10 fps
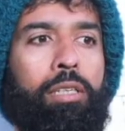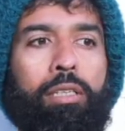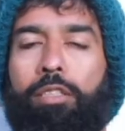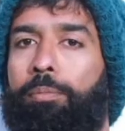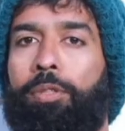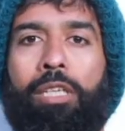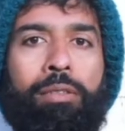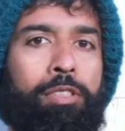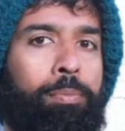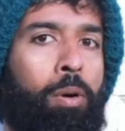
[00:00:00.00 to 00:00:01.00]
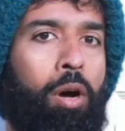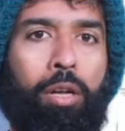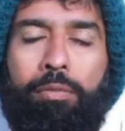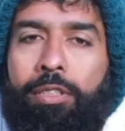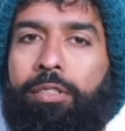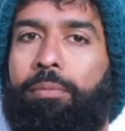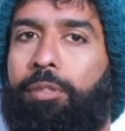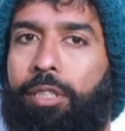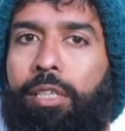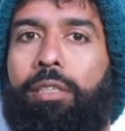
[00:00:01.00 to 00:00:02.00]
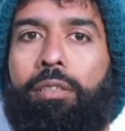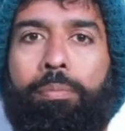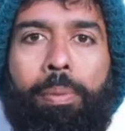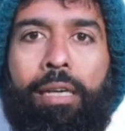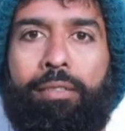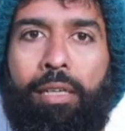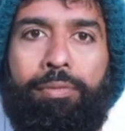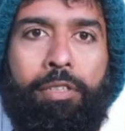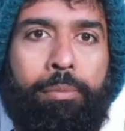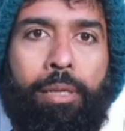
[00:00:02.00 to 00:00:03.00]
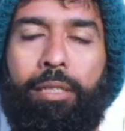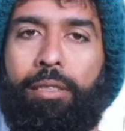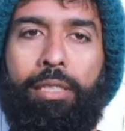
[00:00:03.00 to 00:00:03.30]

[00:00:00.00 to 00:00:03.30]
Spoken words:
The Buddha was born with some really good past life karma.